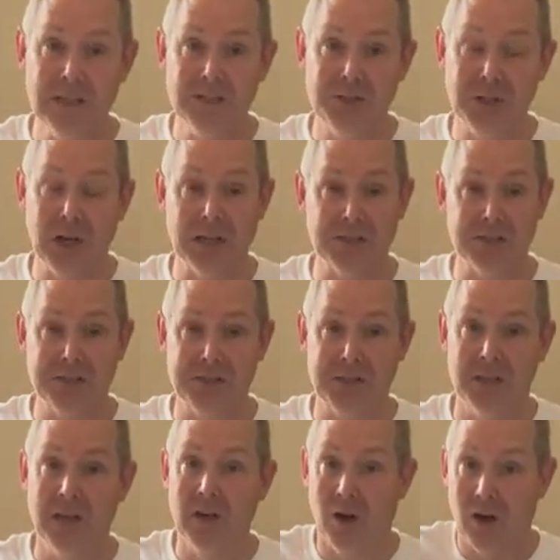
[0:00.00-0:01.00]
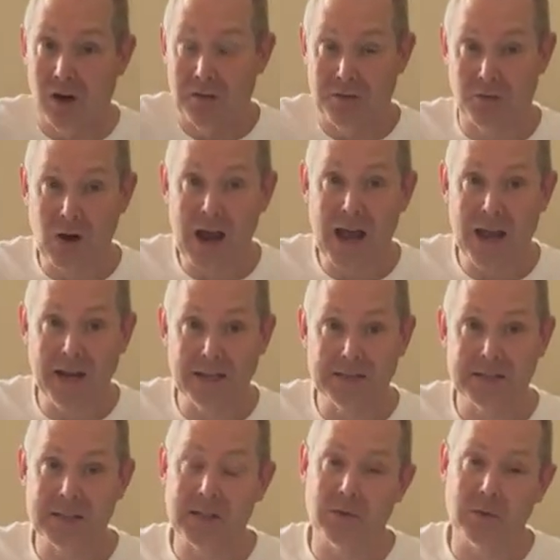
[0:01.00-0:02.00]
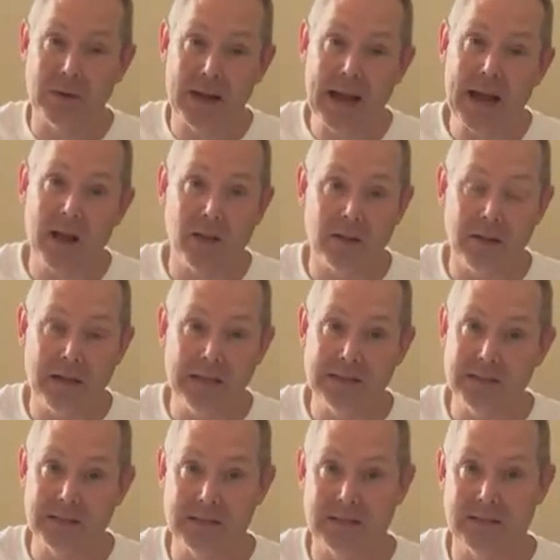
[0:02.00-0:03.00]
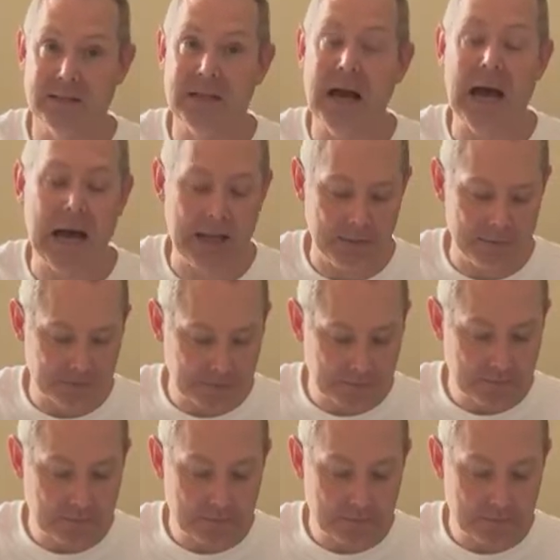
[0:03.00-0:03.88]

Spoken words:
just arthritis, and the reality is it's not.